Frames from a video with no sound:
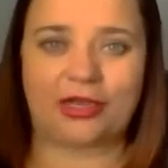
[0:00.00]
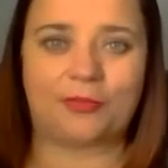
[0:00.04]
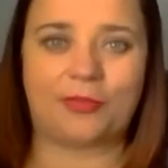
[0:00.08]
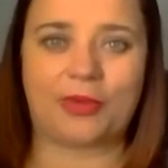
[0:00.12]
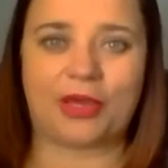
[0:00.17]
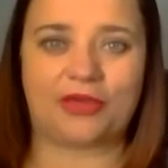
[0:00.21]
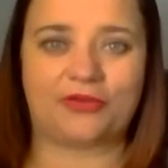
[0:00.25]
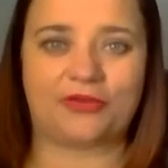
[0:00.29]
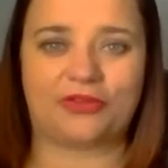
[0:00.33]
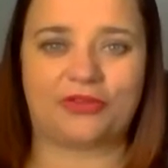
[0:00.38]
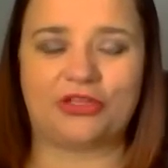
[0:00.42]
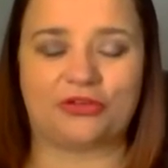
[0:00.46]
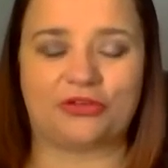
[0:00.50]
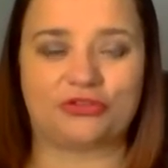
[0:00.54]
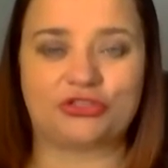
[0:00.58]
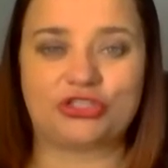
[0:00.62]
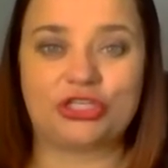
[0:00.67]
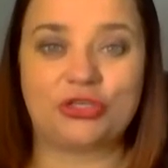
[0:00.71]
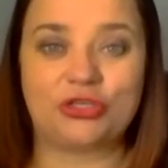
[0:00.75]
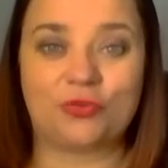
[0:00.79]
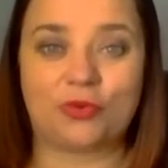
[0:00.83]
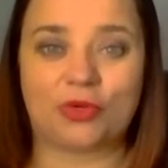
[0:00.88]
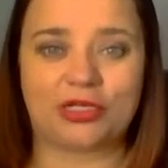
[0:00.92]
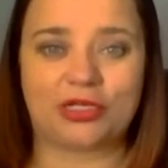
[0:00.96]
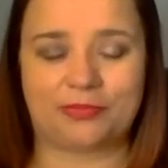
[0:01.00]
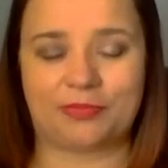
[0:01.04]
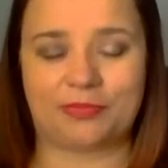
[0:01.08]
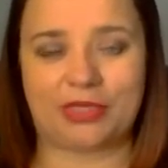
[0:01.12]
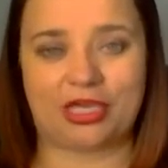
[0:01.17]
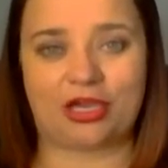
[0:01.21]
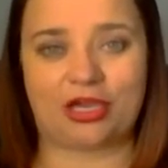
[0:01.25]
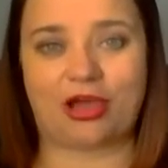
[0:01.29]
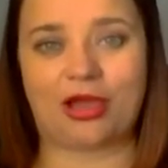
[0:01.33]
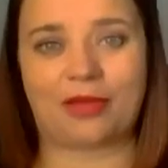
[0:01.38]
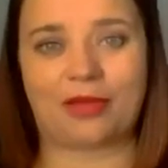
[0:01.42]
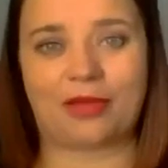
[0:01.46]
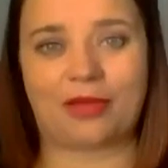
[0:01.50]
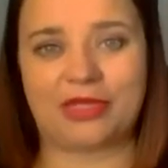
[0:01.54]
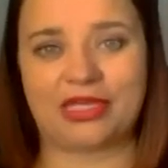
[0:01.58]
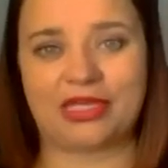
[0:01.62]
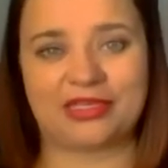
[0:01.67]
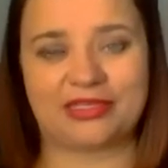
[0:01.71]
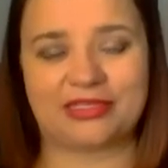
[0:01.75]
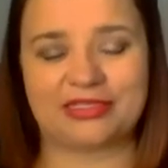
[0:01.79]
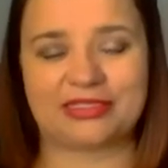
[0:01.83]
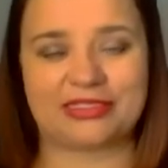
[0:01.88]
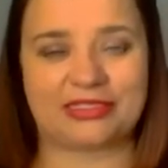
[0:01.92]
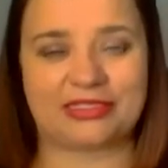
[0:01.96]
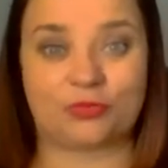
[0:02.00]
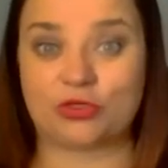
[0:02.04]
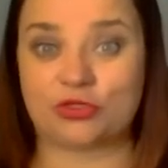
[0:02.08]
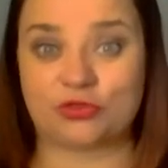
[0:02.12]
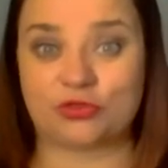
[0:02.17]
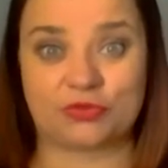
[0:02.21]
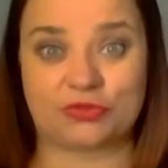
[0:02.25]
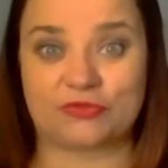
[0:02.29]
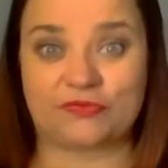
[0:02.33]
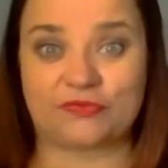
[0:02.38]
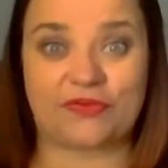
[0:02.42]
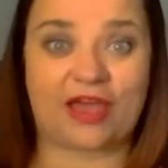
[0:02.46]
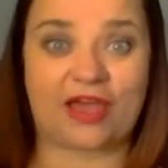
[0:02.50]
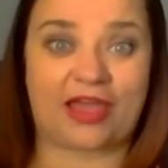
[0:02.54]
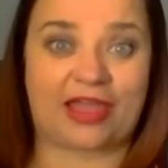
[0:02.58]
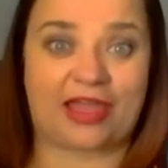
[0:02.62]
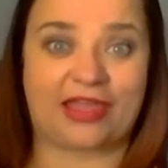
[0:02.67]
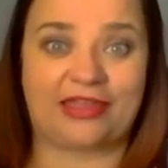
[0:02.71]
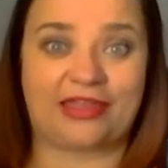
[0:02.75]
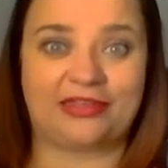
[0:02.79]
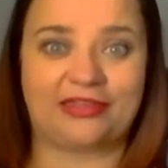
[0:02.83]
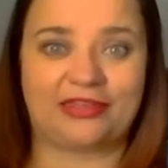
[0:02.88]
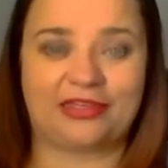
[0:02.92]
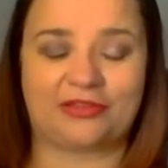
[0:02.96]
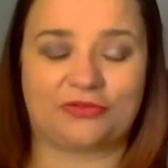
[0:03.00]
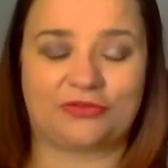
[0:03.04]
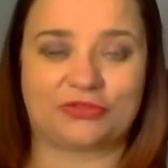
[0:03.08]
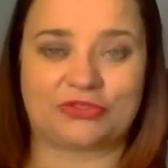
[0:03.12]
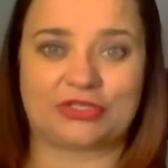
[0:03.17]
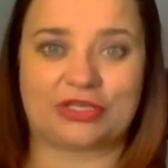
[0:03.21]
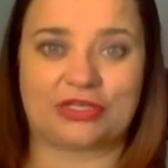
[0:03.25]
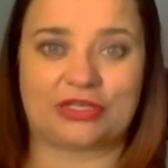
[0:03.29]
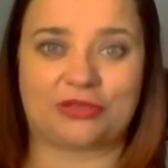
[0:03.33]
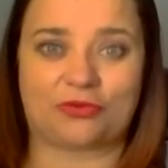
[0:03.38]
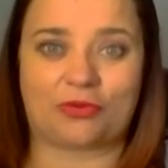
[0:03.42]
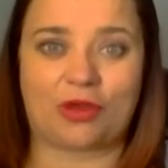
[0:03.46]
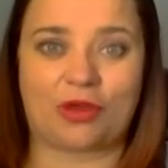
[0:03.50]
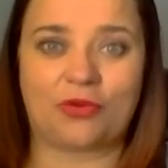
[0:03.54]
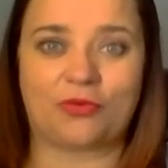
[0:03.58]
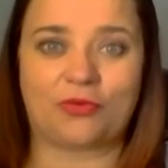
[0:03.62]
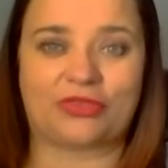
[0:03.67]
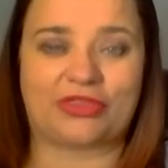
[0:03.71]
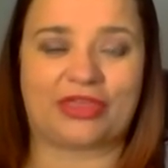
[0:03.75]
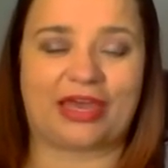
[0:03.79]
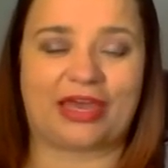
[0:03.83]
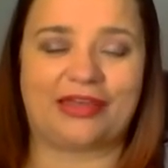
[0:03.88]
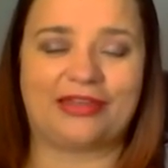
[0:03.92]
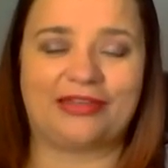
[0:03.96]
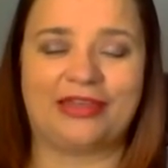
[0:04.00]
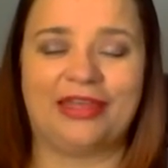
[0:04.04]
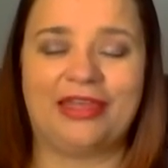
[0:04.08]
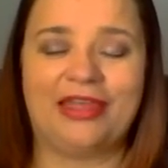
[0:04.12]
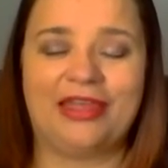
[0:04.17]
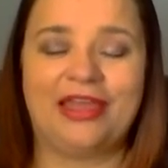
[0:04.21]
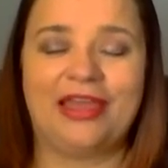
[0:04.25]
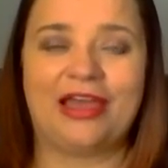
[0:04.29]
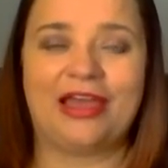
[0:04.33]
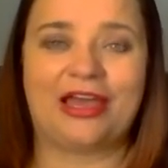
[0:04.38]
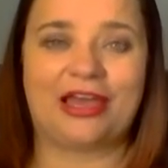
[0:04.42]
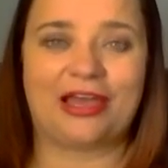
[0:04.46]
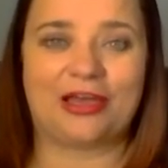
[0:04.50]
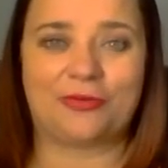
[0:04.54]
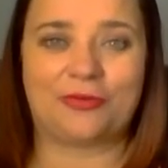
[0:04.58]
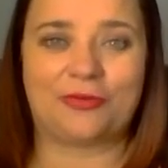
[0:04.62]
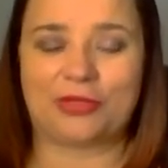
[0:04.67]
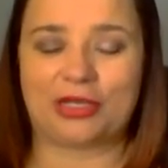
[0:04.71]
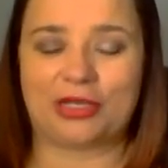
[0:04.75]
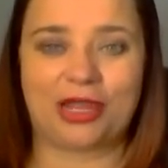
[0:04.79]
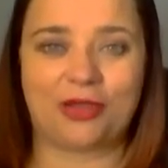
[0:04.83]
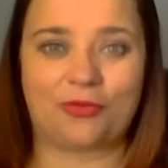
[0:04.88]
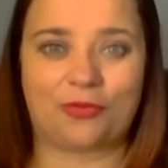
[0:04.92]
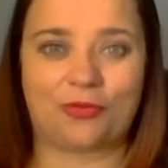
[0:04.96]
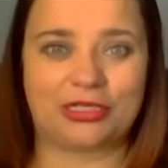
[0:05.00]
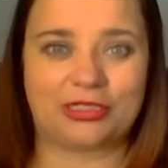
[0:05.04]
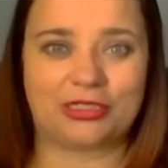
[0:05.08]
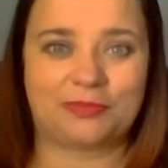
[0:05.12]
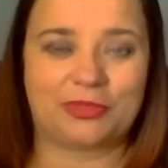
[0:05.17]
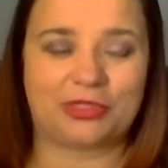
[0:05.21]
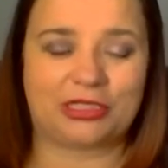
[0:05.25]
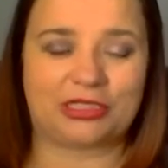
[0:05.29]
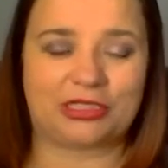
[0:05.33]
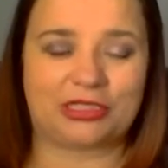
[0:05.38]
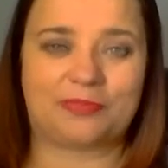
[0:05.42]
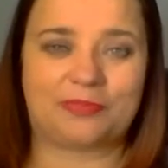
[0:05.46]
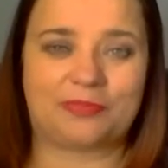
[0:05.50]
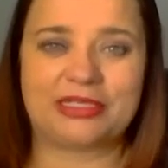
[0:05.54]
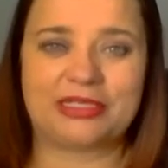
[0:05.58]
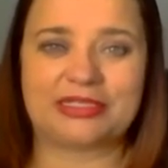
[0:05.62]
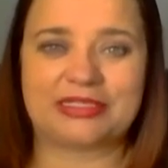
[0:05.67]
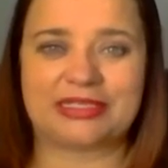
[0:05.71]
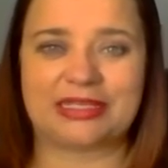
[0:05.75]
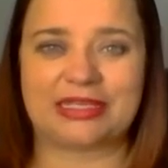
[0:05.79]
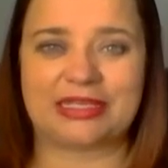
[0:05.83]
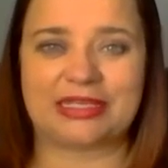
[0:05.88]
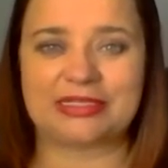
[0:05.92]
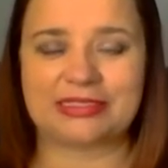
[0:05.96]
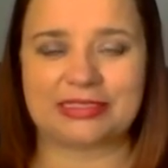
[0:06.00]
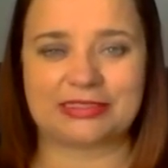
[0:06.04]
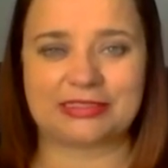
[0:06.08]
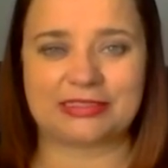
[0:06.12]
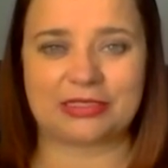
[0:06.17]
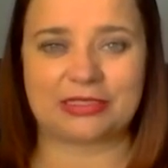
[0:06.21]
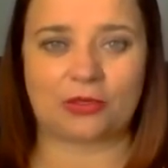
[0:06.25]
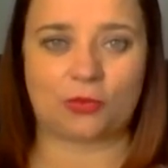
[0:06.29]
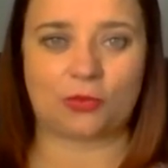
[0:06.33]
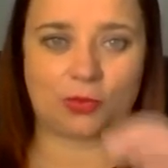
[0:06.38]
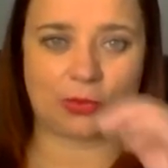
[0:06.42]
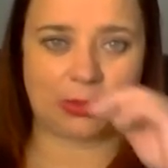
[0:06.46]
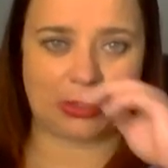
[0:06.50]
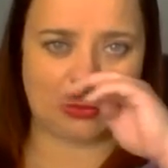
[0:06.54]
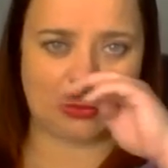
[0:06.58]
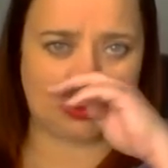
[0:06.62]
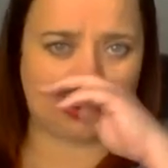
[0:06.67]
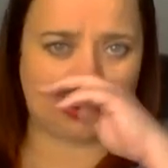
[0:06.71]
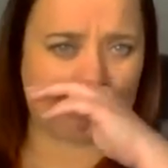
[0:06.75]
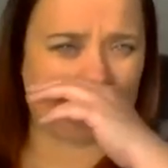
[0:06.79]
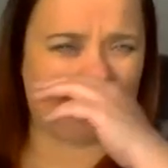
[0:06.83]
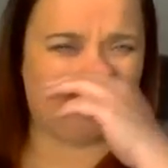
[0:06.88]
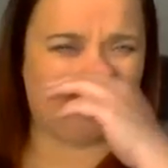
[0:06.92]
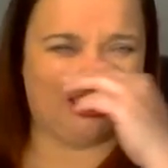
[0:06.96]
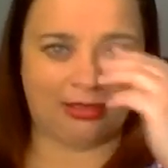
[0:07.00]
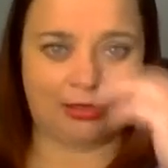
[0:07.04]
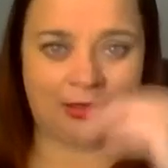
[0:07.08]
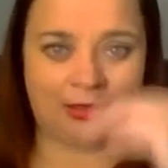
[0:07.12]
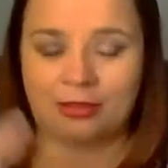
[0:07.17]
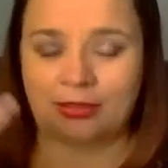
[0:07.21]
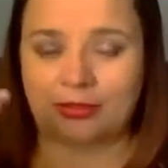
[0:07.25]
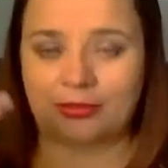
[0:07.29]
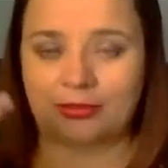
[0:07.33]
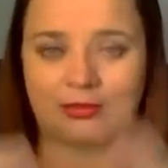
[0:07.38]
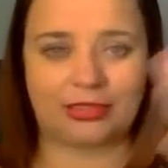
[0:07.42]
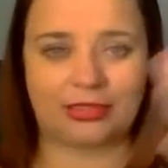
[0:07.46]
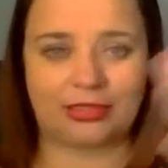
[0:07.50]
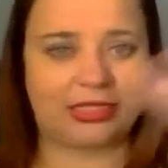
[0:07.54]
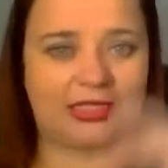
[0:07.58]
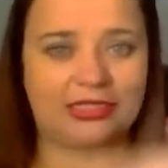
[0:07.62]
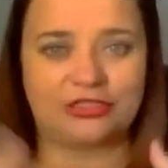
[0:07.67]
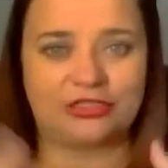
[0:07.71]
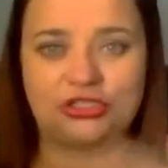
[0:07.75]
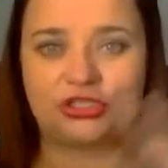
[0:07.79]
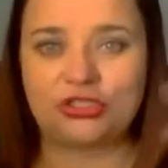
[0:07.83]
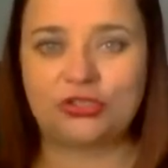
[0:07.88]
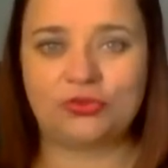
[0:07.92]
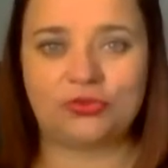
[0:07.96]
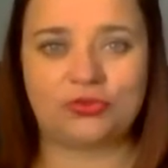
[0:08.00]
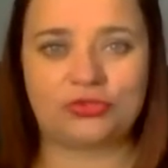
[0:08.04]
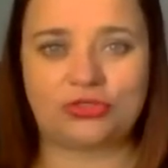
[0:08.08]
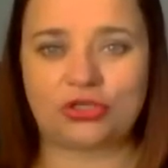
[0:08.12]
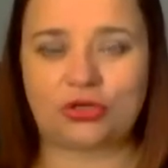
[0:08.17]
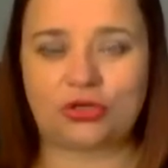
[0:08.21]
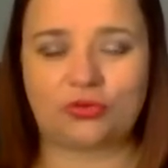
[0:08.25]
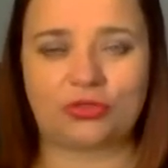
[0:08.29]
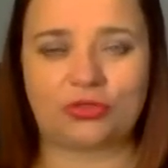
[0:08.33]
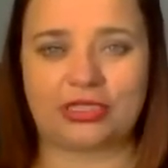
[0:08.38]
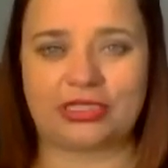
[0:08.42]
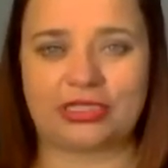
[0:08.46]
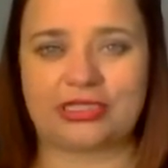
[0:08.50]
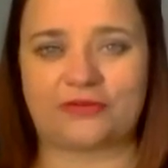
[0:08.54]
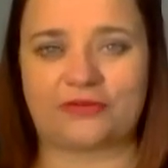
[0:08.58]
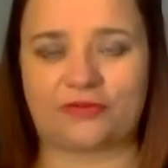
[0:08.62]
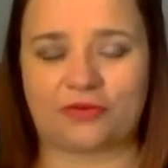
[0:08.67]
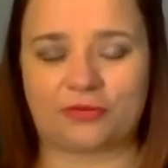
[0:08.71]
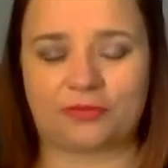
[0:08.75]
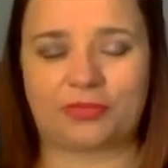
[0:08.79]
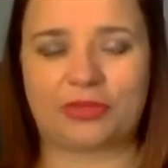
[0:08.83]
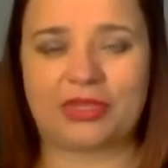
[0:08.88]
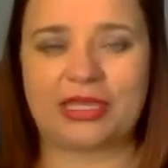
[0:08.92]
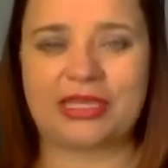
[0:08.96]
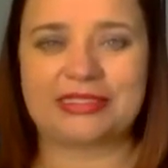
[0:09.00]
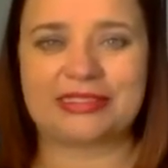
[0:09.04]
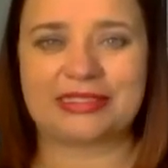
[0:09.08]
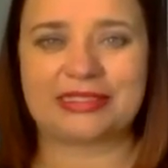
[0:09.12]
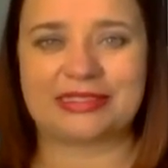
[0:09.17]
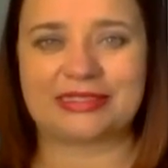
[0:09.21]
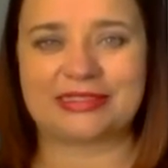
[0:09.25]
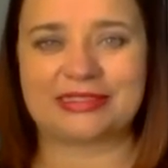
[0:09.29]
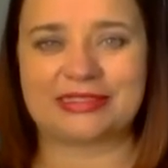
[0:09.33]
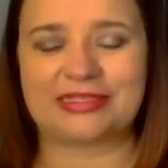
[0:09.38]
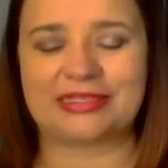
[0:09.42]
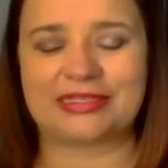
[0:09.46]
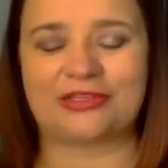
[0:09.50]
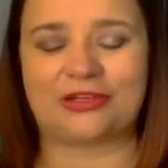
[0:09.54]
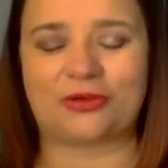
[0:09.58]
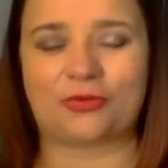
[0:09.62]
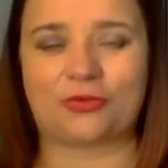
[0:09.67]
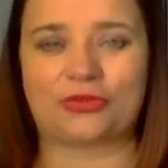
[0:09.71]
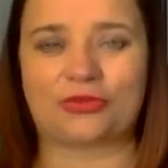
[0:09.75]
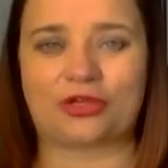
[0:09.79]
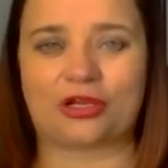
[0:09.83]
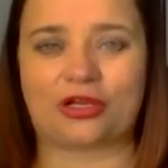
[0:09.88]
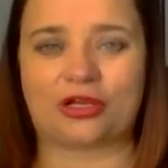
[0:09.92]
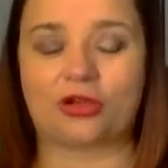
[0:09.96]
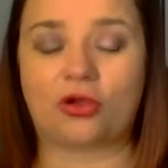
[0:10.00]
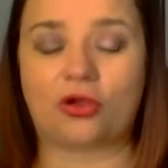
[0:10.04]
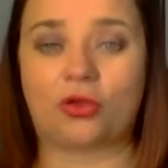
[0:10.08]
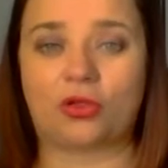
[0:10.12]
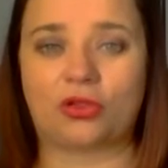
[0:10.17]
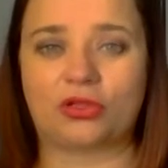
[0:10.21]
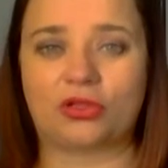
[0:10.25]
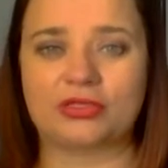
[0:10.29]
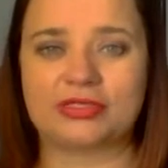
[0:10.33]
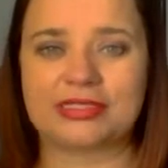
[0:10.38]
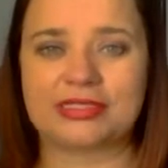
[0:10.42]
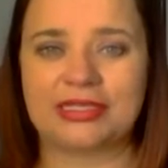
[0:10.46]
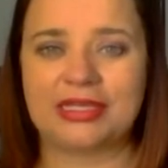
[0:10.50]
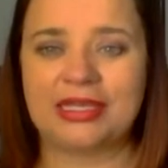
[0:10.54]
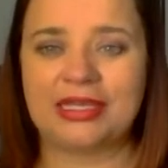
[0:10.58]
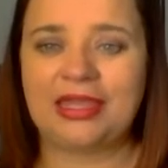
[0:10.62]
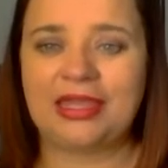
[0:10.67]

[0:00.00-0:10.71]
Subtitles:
about, you know, she wanted to be a hobbyist, which was fine, and there's nothing wrong with that, and I wanted to build a business, and so we were in 2 totally different places, you know, with our goals.